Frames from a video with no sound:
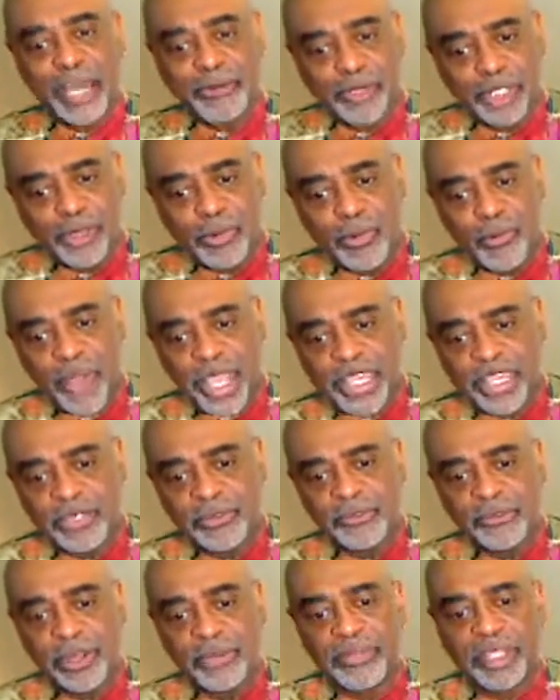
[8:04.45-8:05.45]
I will
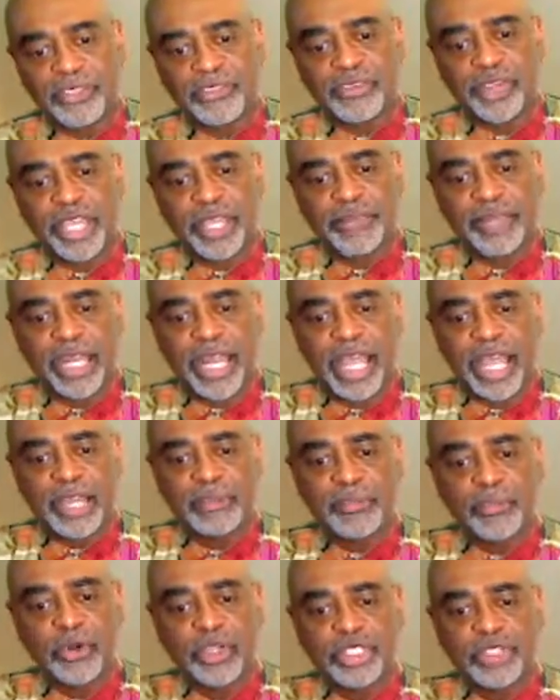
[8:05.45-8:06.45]
awaken from the dream that I
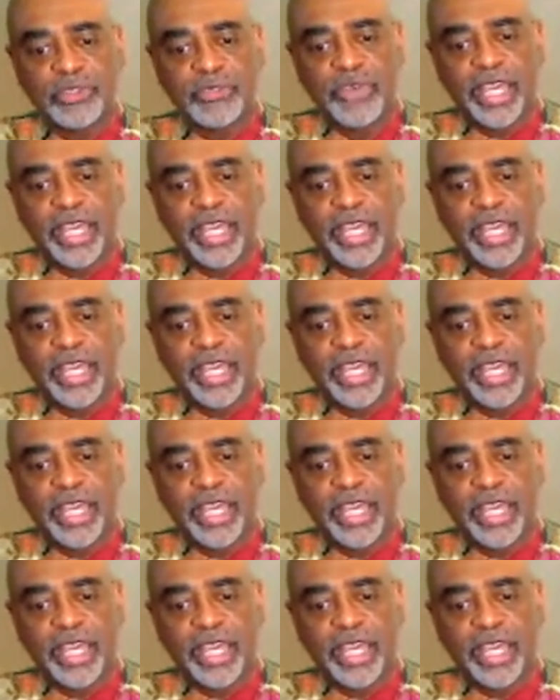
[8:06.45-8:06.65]
am mortal,